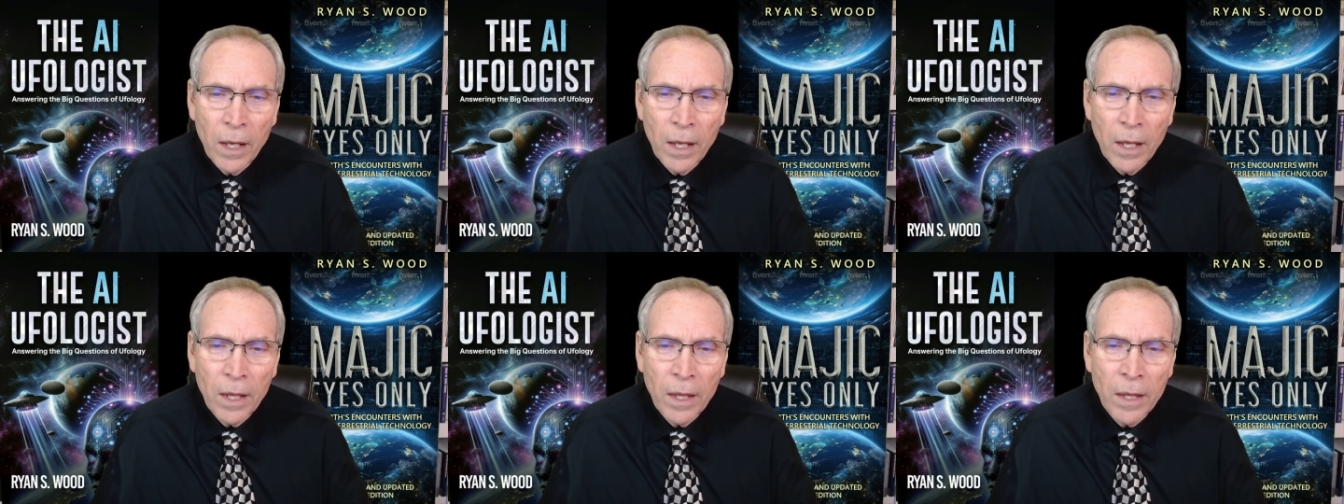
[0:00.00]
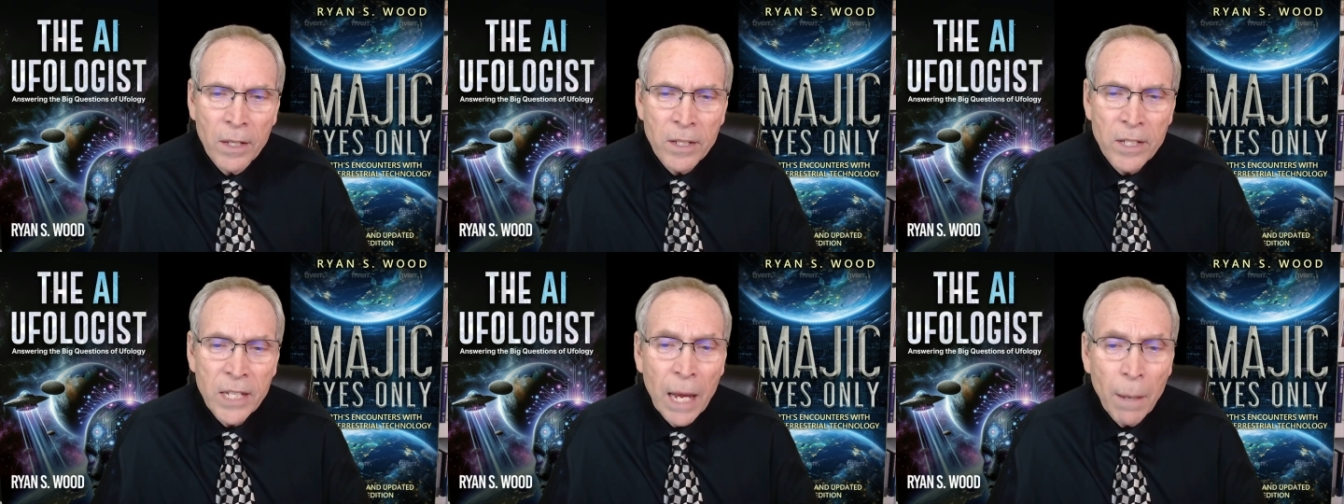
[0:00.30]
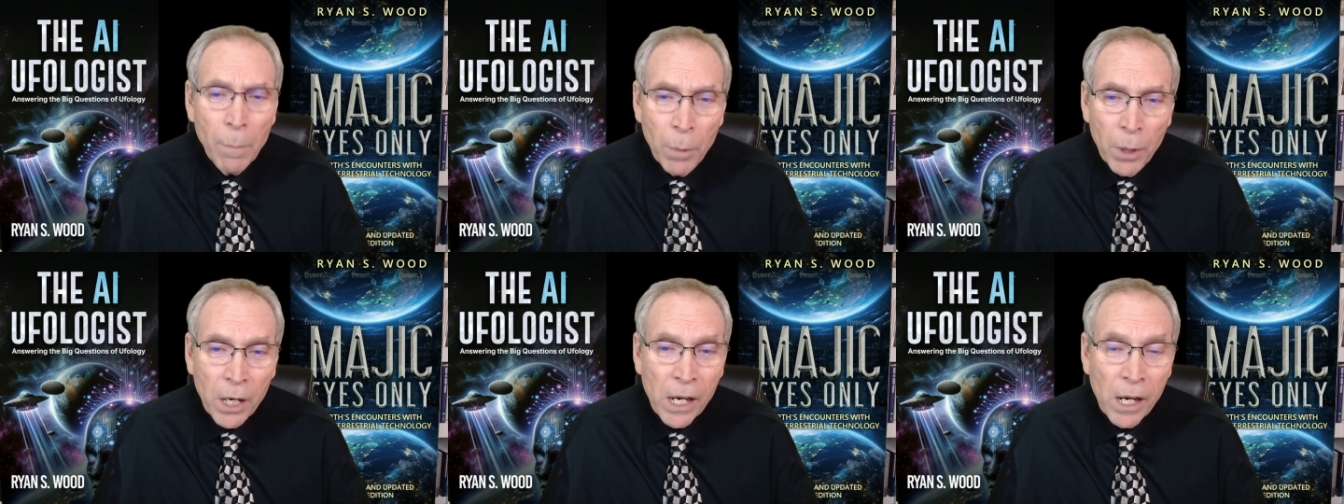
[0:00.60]
the San
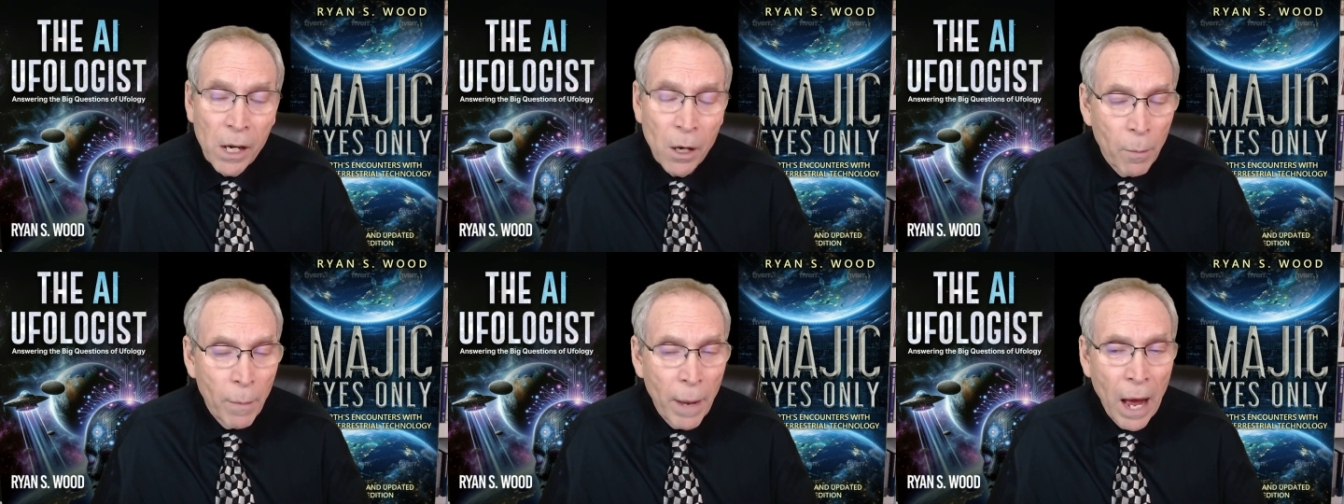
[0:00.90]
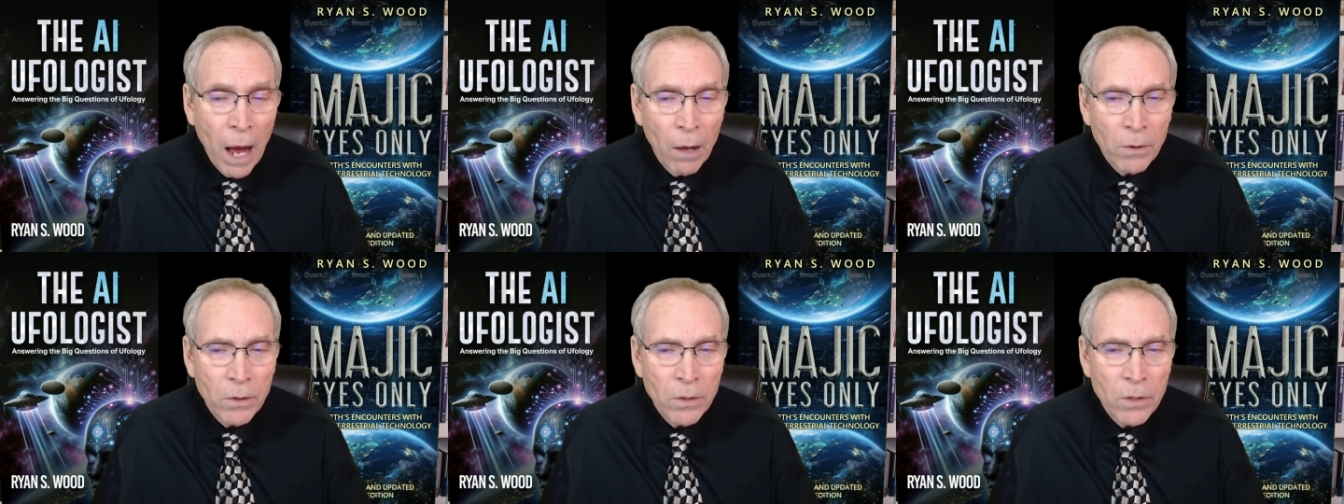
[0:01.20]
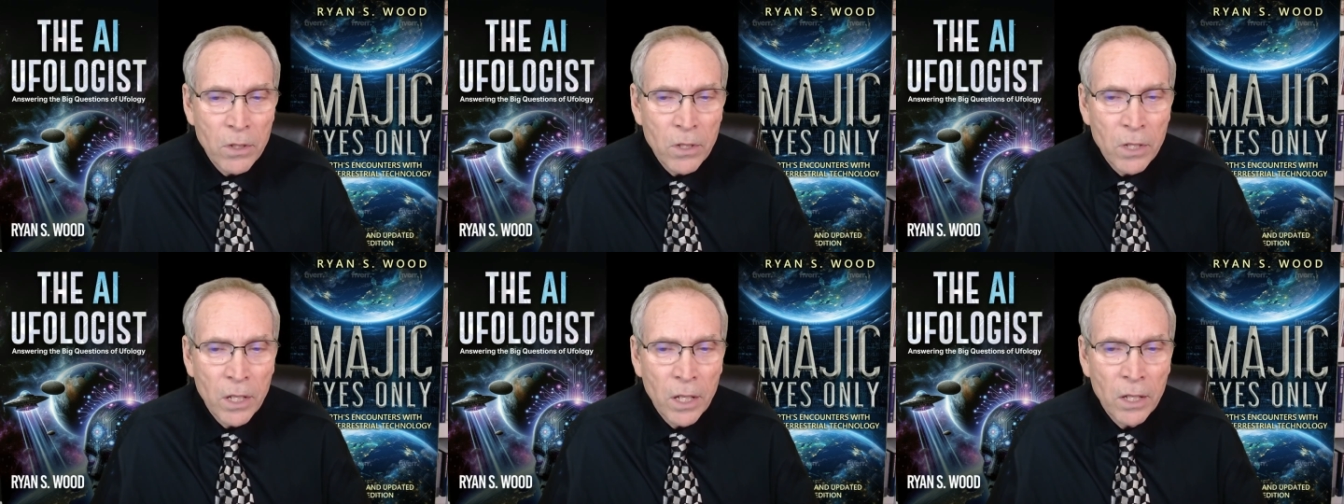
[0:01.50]
Bernardino
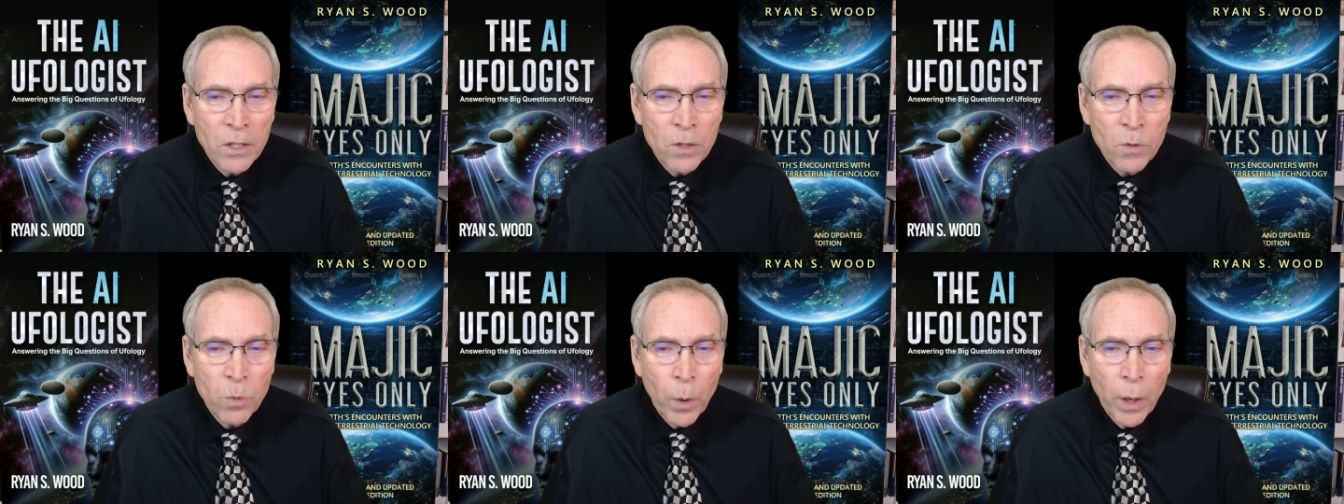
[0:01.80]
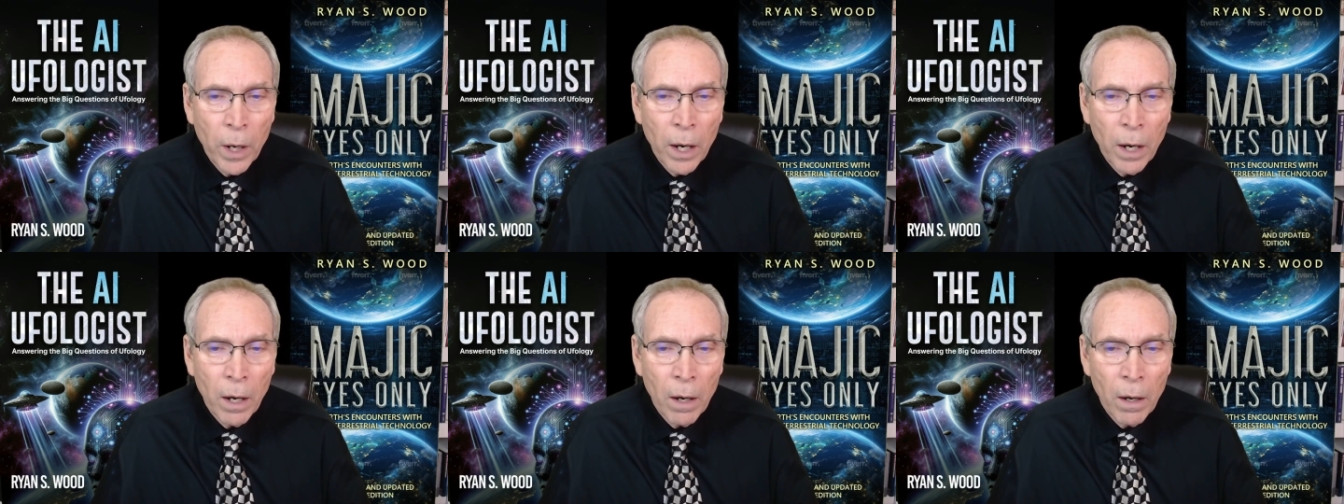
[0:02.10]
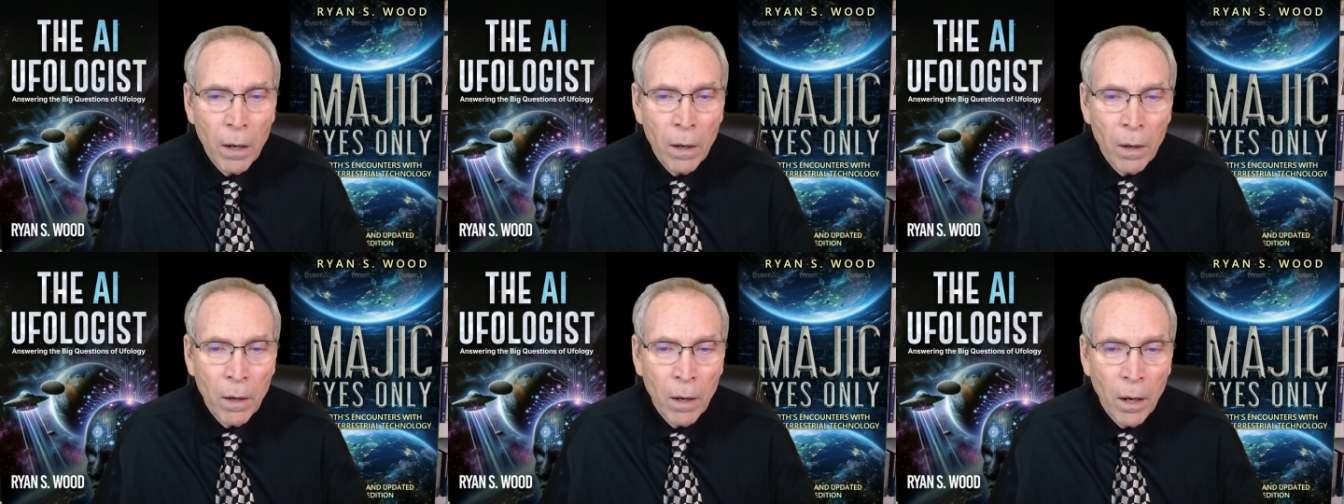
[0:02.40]
Mountains is
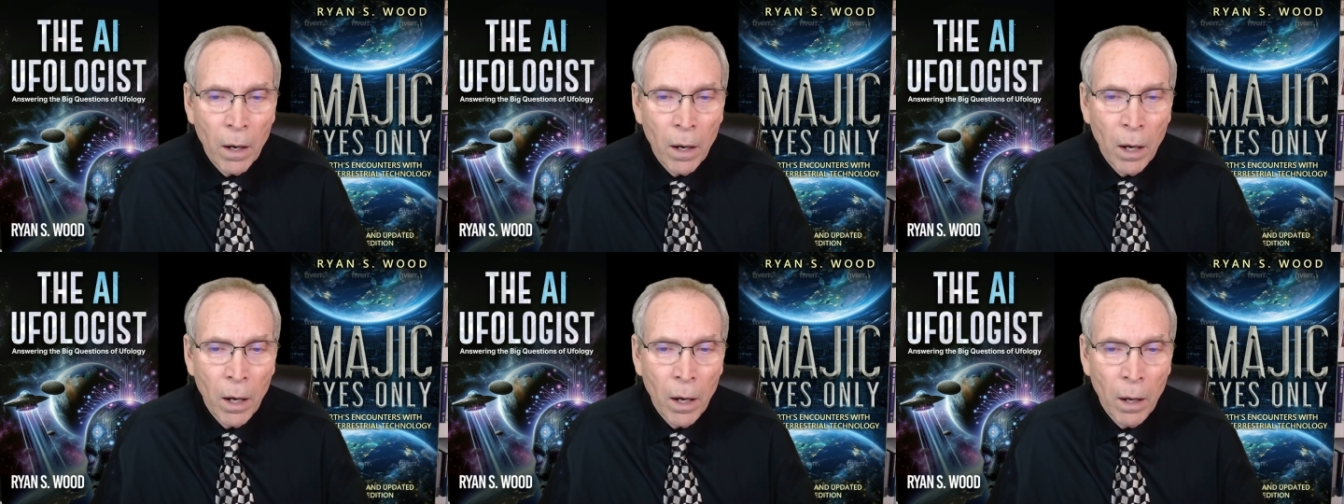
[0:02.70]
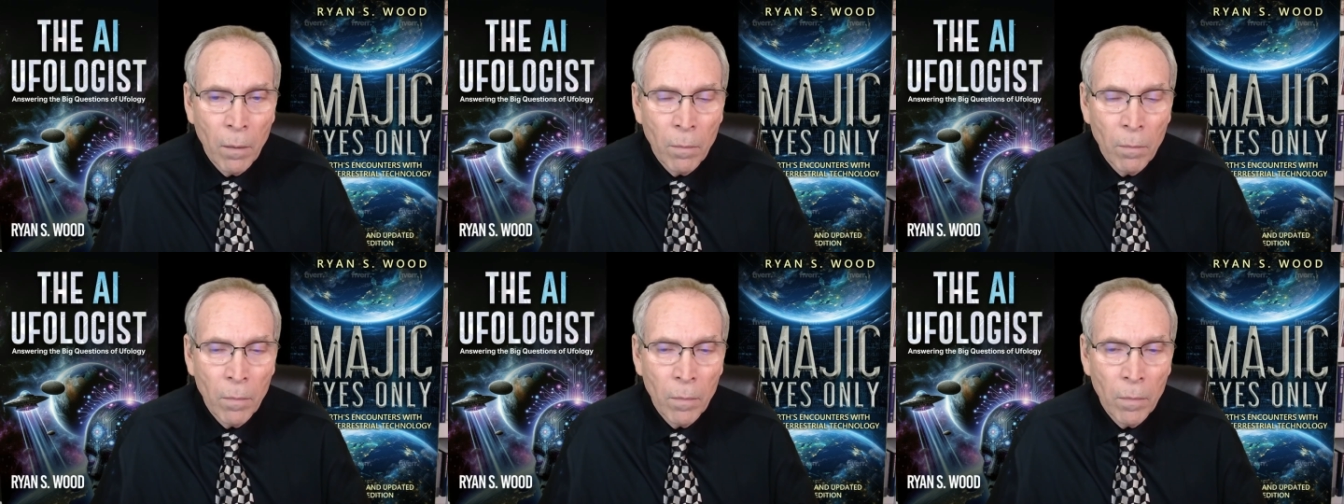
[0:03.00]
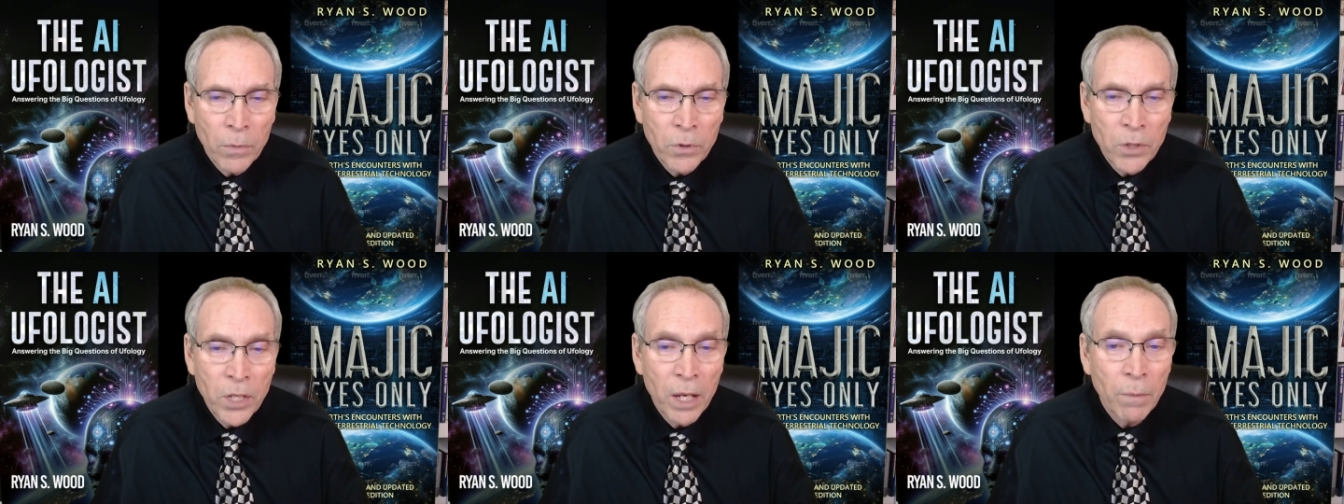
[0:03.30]
where
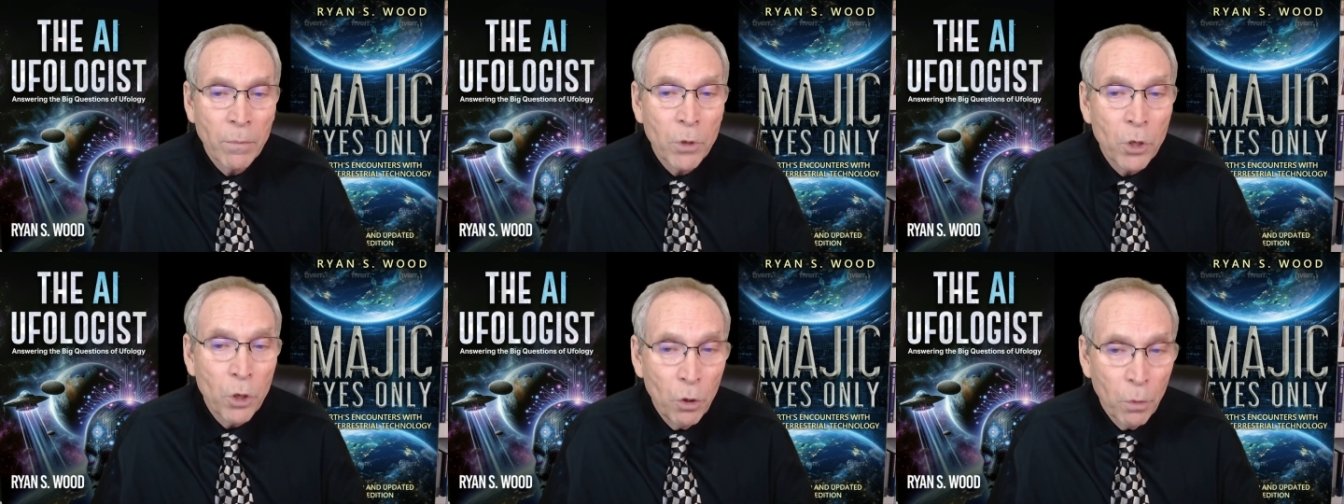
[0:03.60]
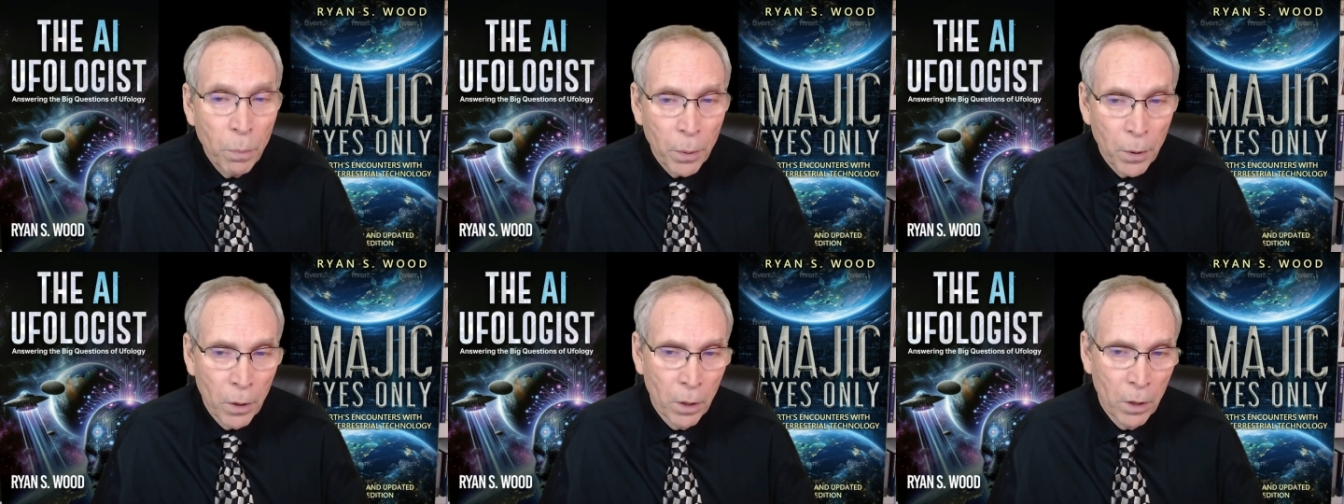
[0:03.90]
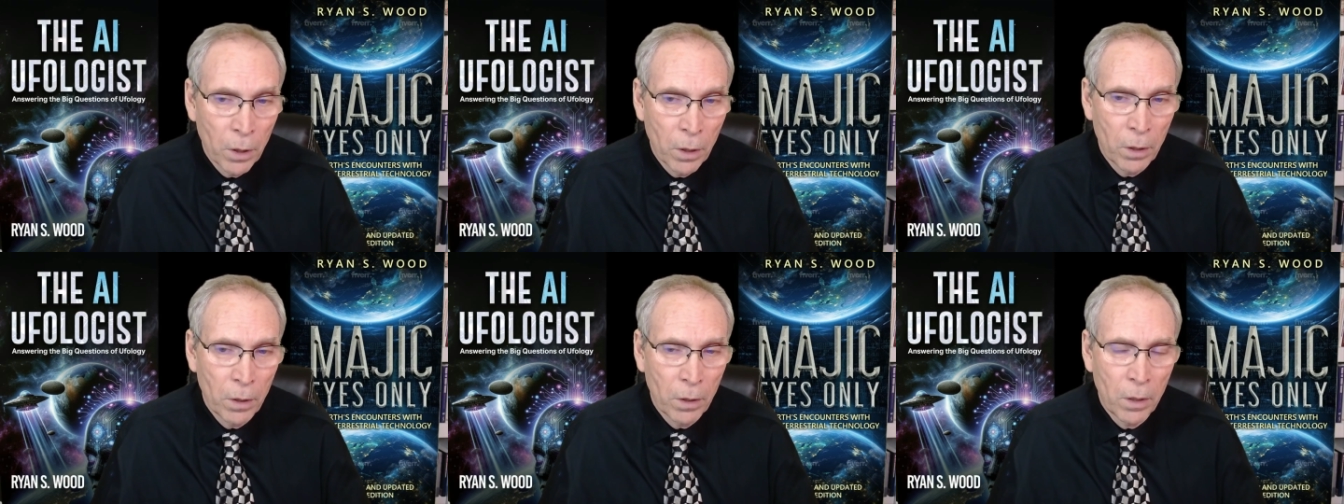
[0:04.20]
Tim
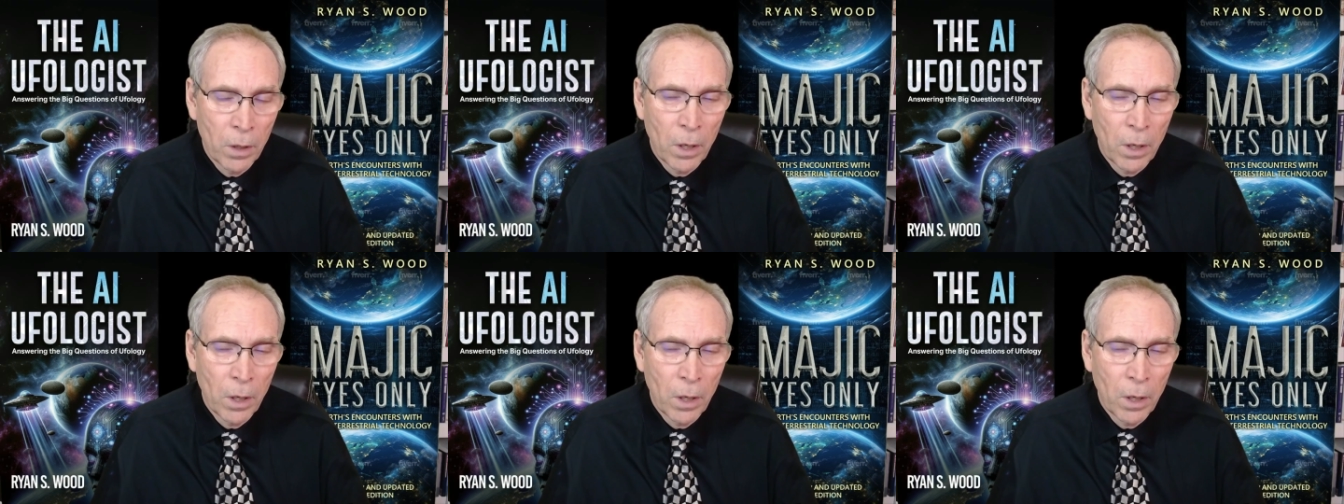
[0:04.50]
Cooper